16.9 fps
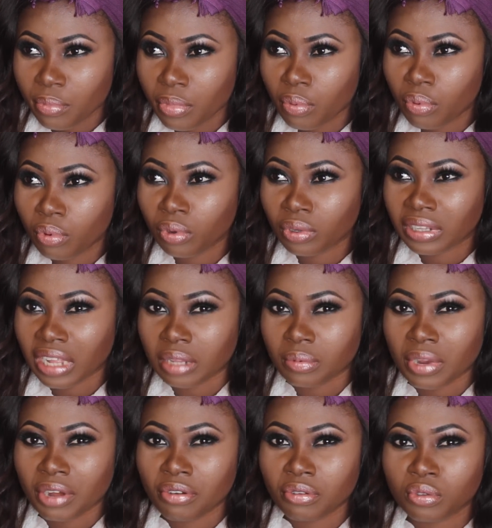People looked at
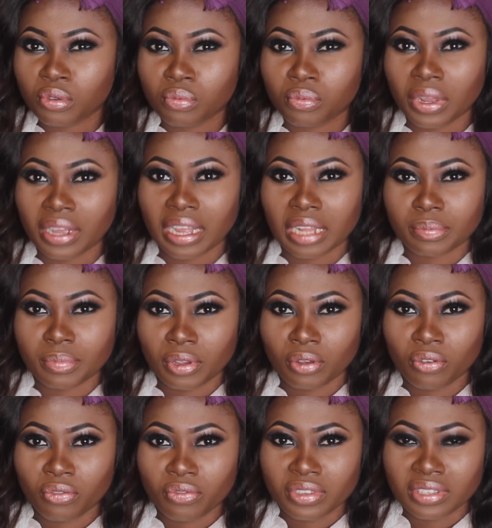me. I resumed back at my
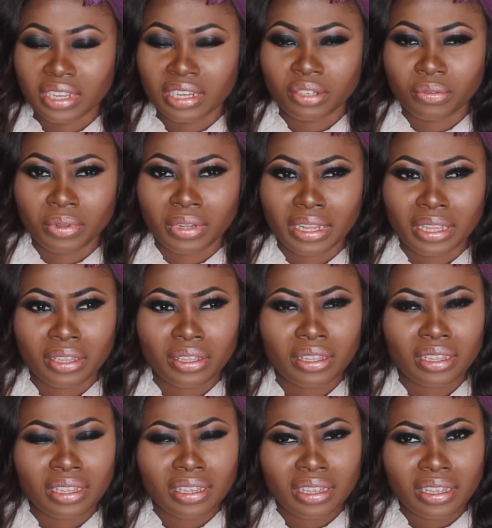office and they were
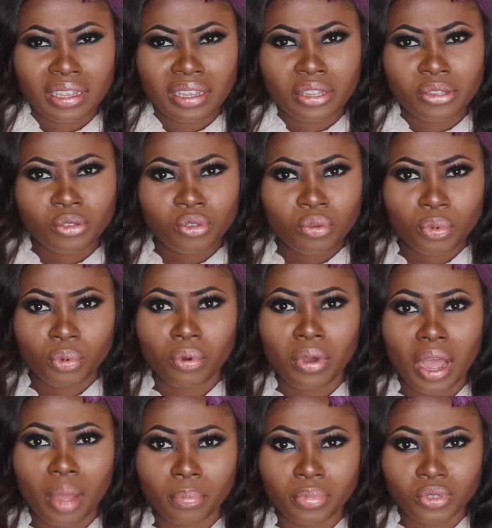like, tell me what
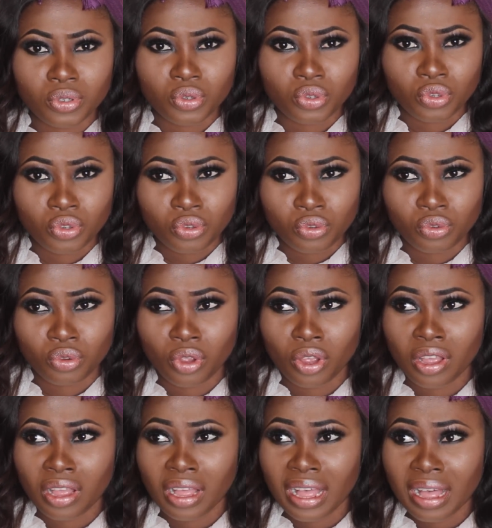happened to you?
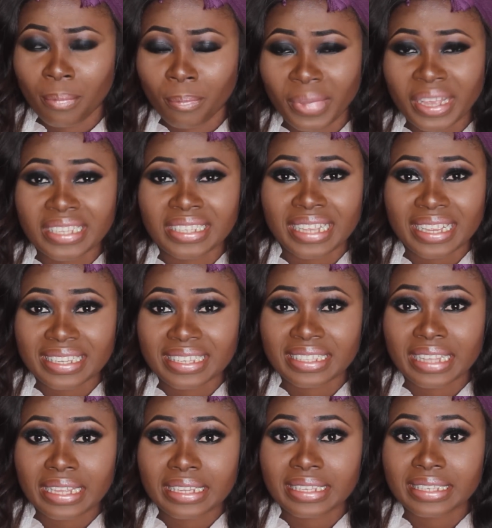My size
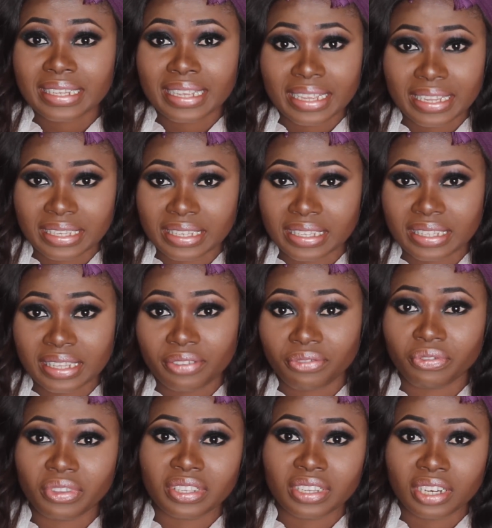10 skirts
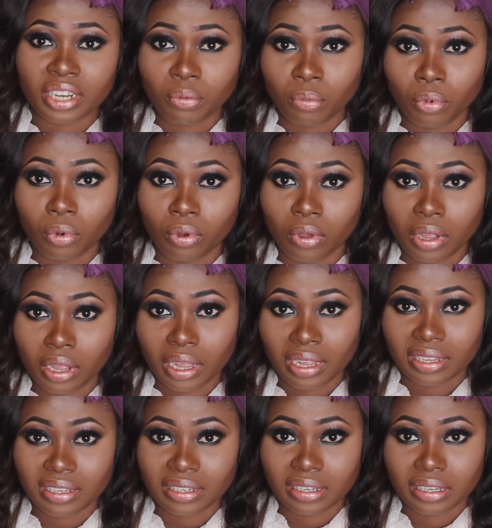didn't fit anymore.
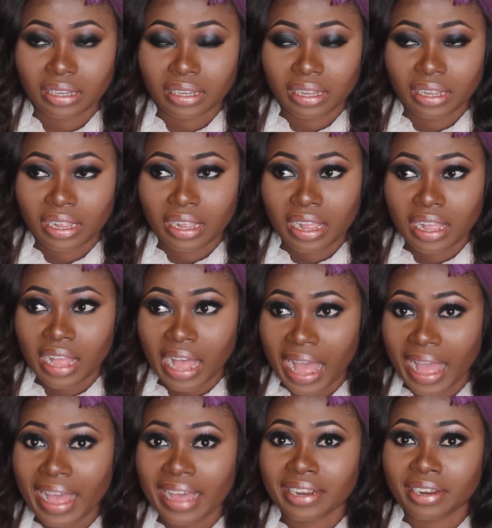
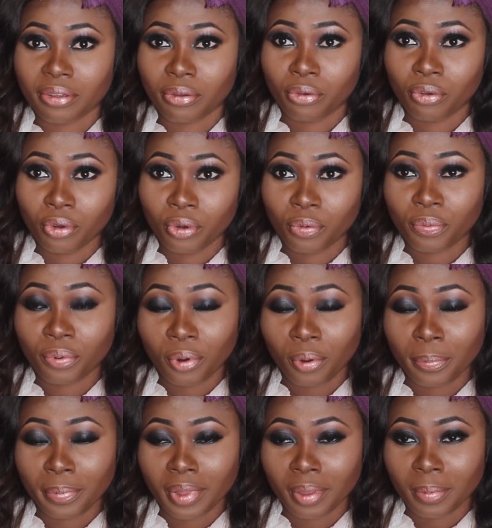I had a good
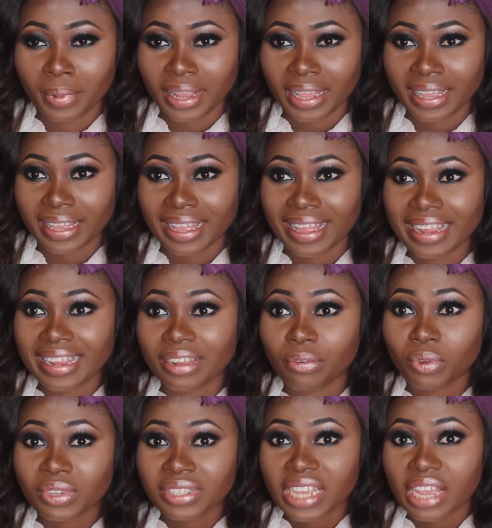problem. Like
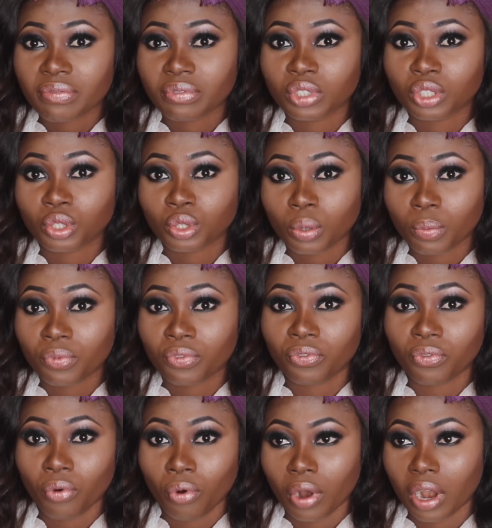what I even shopped
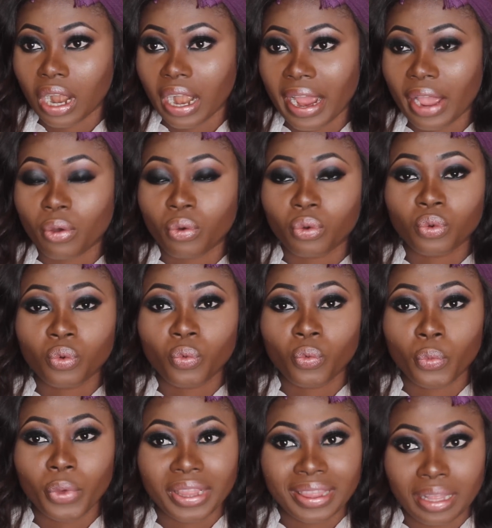for, I
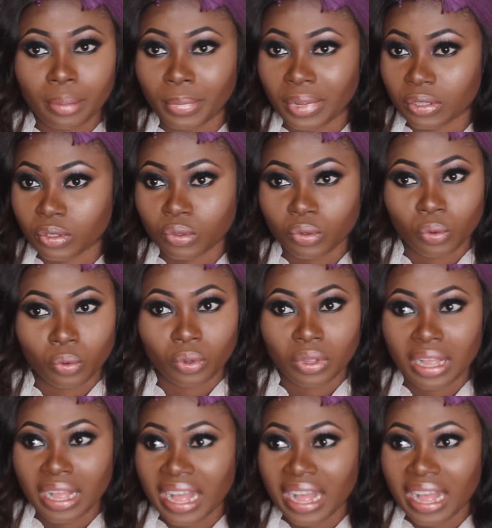couldn't wear them at all.